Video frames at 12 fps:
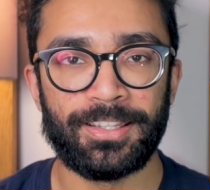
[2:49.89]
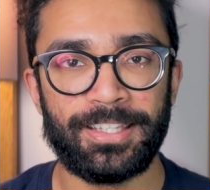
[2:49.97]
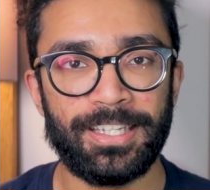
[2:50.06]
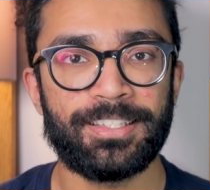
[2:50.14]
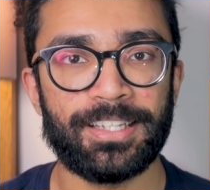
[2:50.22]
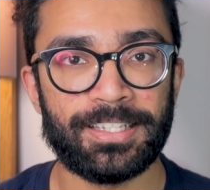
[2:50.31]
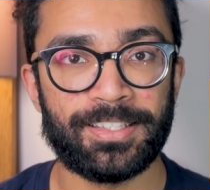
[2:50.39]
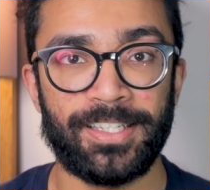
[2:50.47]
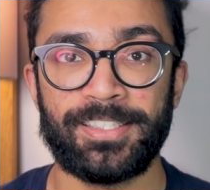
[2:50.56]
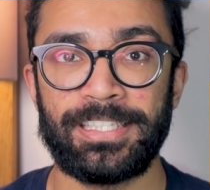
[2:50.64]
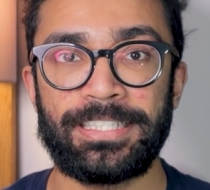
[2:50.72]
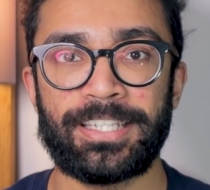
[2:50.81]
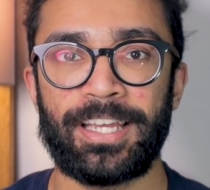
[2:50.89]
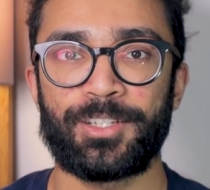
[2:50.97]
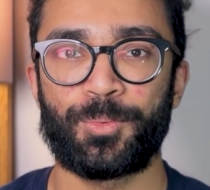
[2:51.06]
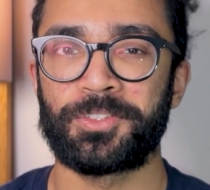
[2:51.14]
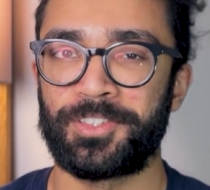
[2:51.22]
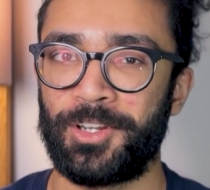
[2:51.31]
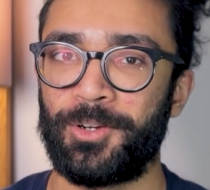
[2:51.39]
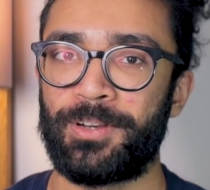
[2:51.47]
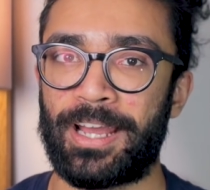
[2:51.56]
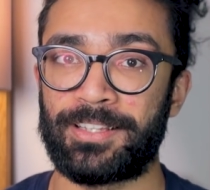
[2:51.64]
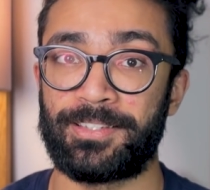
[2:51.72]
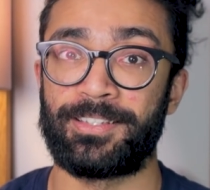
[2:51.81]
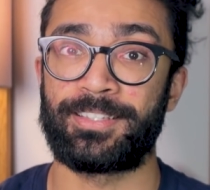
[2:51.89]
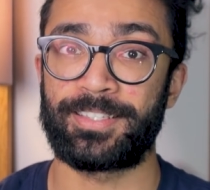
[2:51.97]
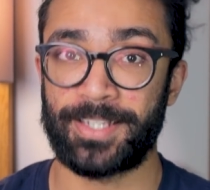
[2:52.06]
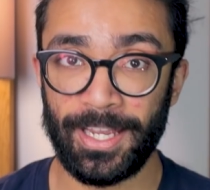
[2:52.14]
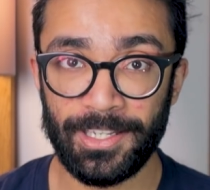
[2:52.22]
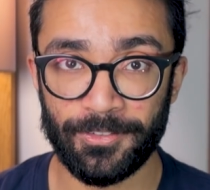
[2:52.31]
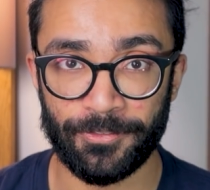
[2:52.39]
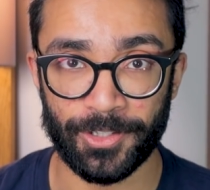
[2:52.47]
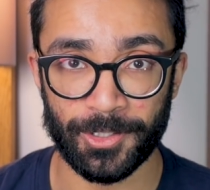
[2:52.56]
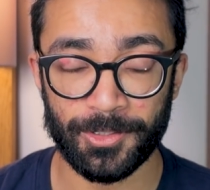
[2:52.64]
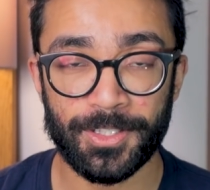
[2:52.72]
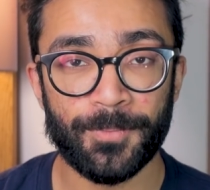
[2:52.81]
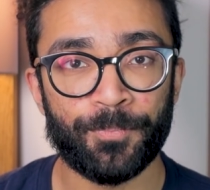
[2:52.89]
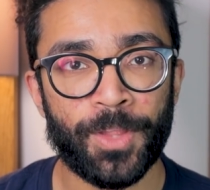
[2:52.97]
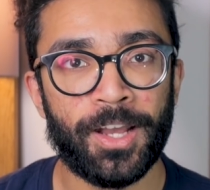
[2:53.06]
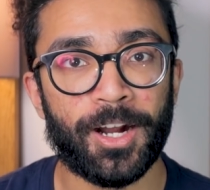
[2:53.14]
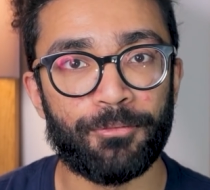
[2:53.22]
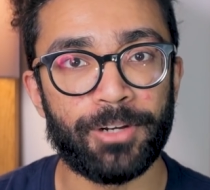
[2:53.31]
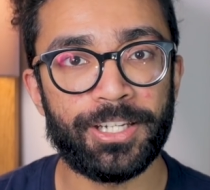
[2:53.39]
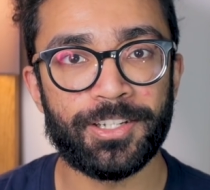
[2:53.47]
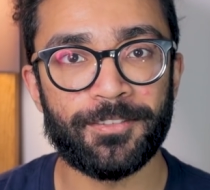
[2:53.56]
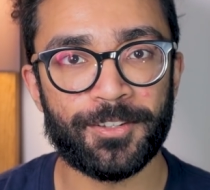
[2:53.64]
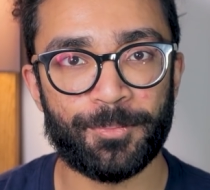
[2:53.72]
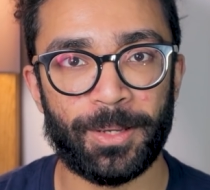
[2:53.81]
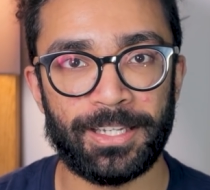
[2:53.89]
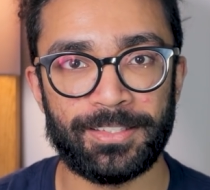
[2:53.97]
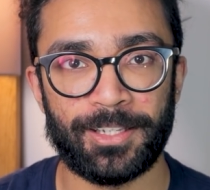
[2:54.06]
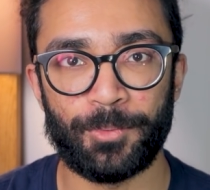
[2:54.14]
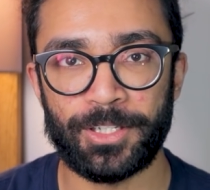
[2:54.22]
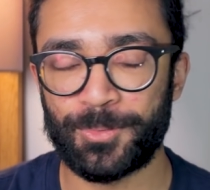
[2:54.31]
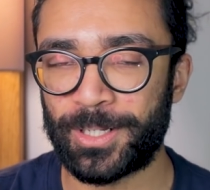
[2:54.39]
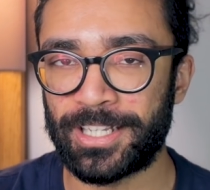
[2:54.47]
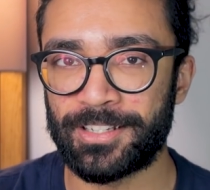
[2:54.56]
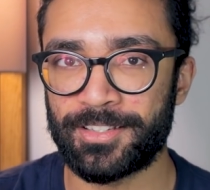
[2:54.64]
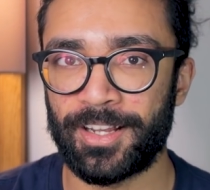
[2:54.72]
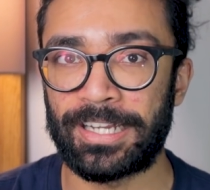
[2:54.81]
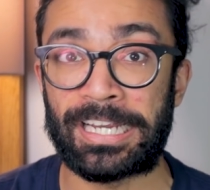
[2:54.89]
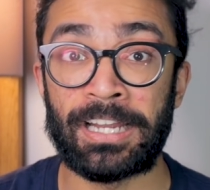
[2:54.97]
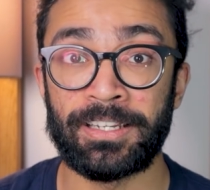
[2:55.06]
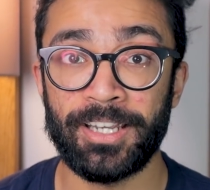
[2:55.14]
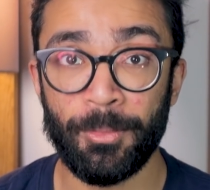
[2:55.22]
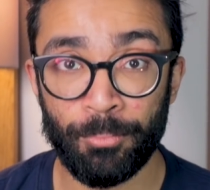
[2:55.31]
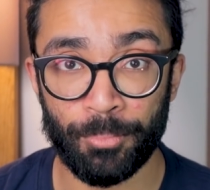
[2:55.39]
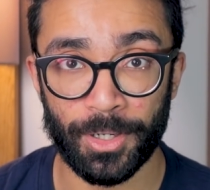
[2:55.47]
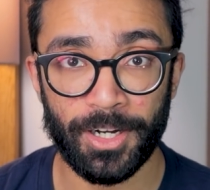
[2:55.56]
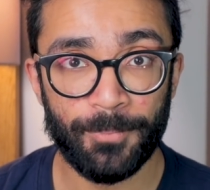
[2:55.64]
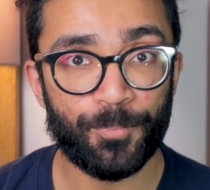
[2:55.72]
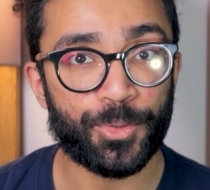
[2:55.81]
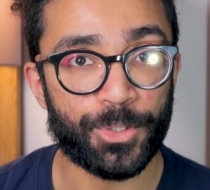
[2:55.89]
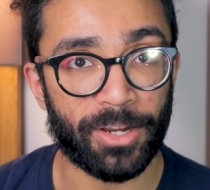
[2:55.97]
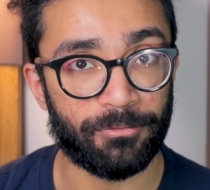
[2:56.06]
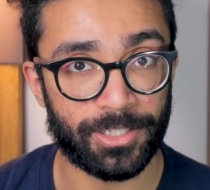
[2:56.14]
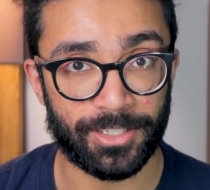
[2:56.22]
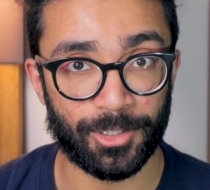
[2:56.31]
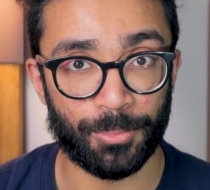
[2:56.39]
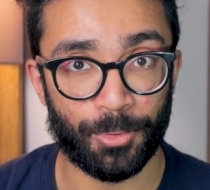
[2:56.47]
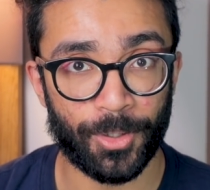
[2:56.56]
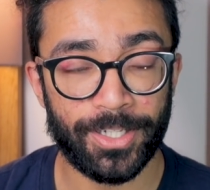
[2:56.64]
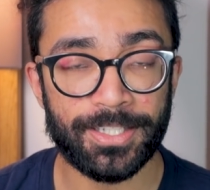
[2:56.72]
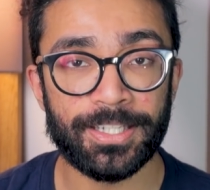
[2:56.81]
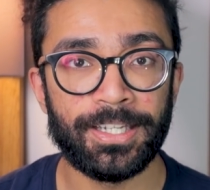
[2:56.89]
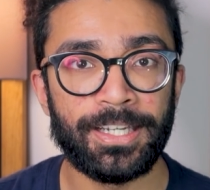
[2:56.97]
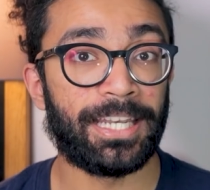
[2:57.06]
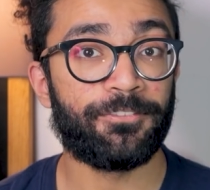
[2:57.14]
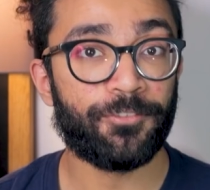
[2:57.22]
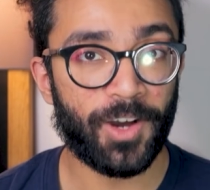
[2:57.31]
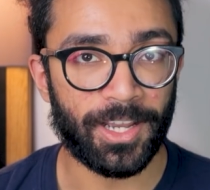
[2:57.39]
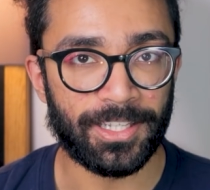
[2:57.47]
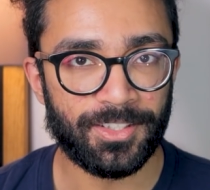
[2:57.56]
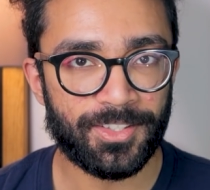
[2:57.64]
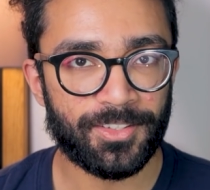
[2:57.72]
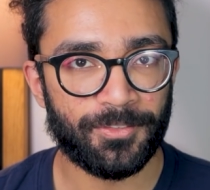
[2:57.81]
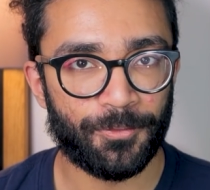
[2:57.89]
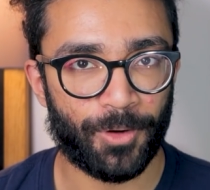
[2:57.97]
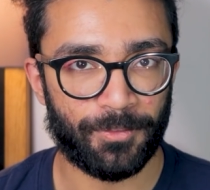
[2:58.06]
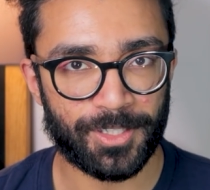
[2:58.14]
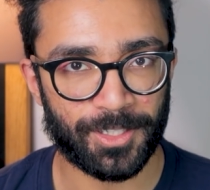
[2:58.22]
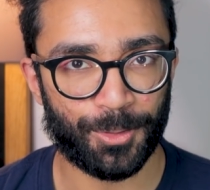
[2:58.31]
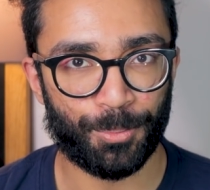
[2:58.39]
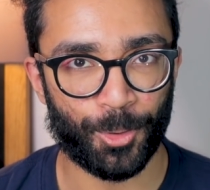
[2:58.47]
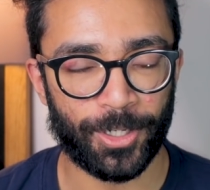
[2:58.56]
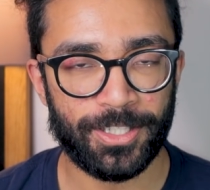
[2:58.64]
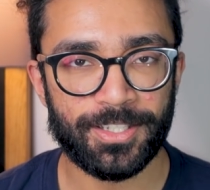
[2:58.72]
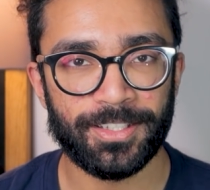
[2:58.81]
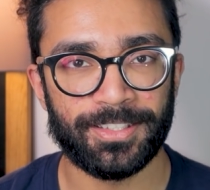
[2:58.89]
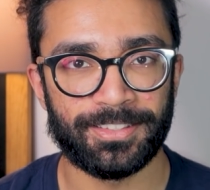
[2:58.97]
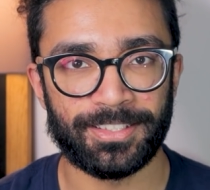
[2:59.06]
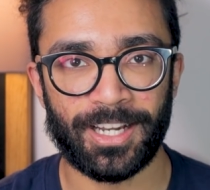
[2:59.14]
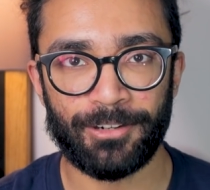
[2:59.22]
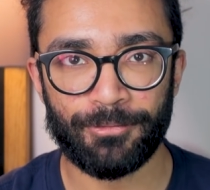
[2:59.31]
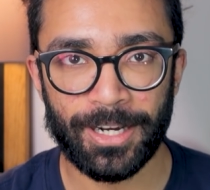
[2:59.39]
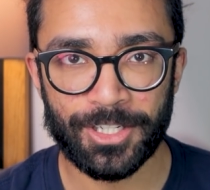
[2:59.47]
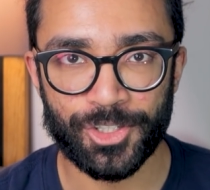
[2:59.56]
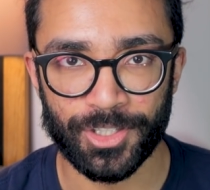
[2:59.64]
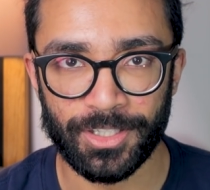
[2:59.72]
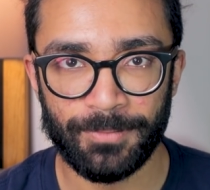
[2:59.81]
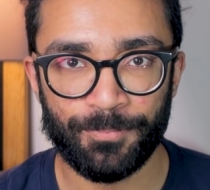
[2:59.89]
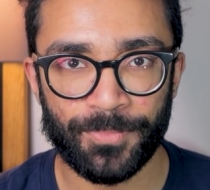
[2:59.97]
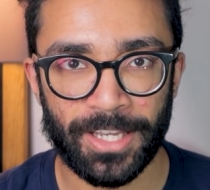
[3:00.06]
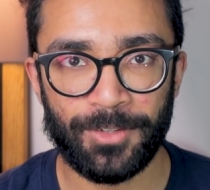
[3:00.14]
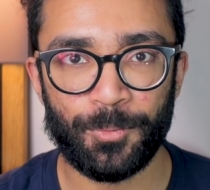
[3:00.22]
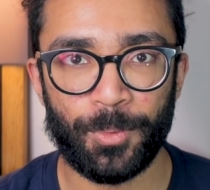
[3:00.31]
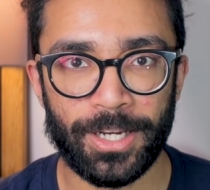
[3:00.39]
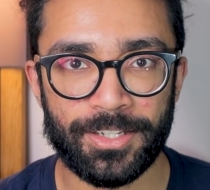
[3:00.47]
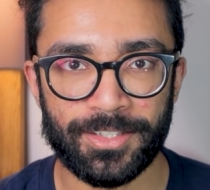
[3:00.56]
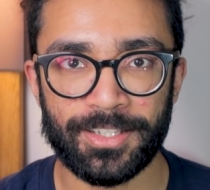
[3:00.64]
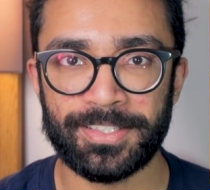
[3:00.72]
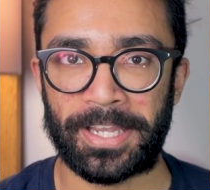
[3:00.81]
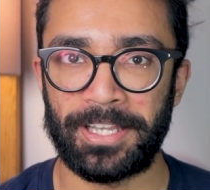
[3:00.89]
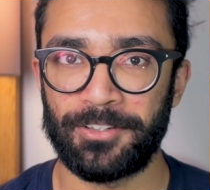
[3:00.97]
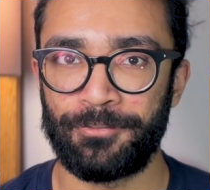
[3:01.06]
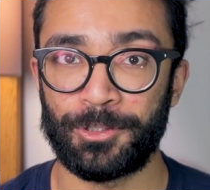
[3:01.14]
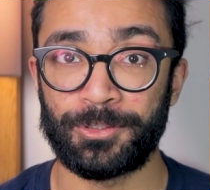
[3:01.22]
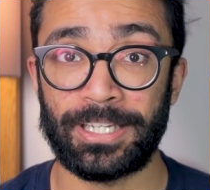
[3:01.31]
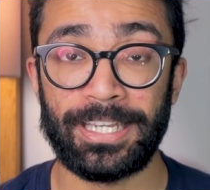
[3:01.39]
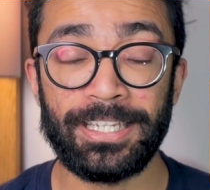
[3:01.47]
This essentially takes what's known as a scalar field, a region of space in which we can assign a number to every single point, and it finds, for every single point, the direction in which the scalar field